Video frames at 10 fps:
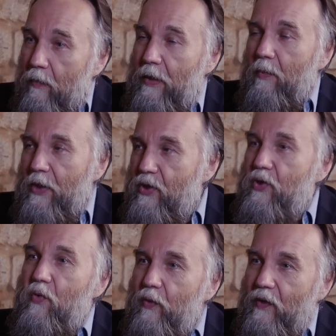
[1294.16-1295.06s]
we
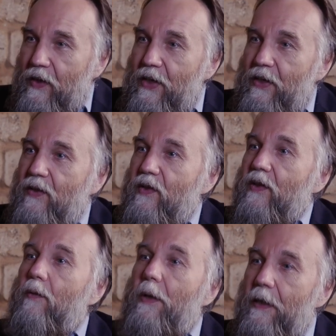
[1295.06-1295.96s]
should
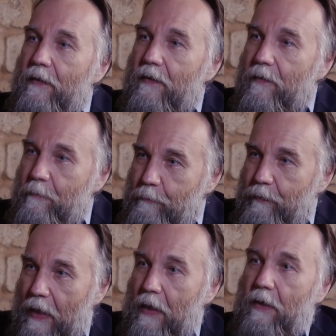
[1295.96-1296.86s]
intervene
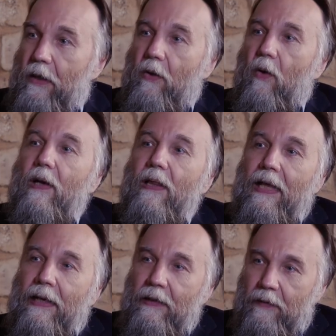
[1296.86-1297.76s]
in the Holy
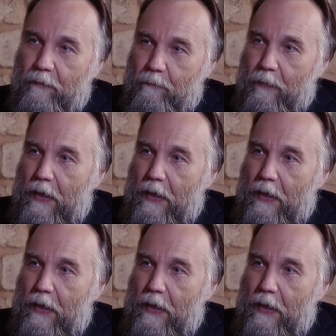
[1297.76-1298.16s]
Land